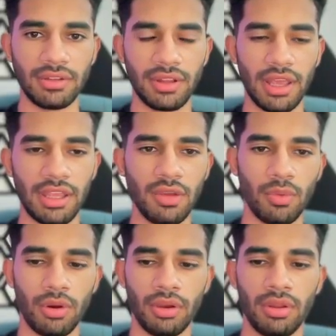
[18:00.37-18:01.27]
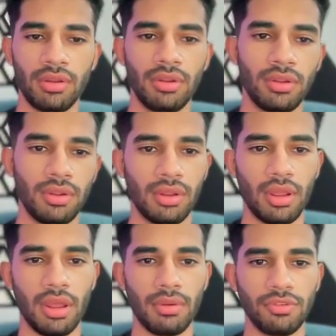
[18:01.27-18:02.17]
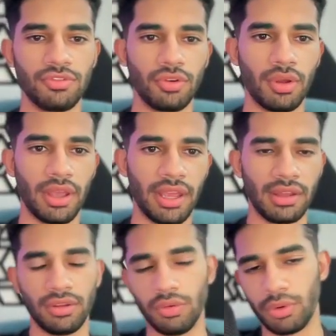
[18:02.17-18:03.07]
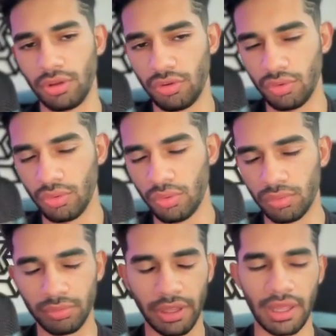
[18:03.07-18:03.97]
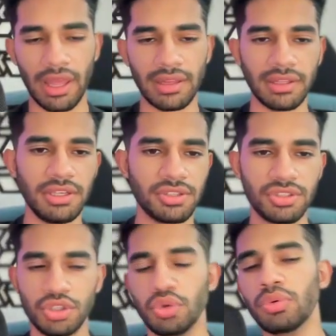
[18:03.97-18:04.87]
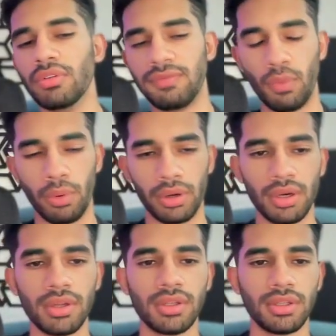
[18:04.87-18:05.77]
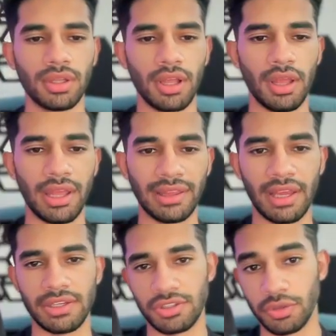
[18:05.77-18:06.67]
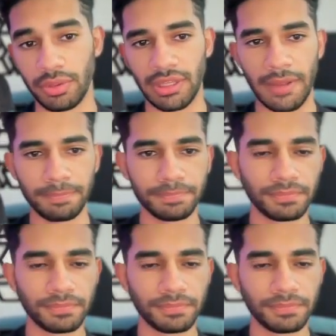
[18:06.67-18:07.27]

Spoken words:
to that keyword. So again, you want to do like at least 2 to 4 headlines doing that.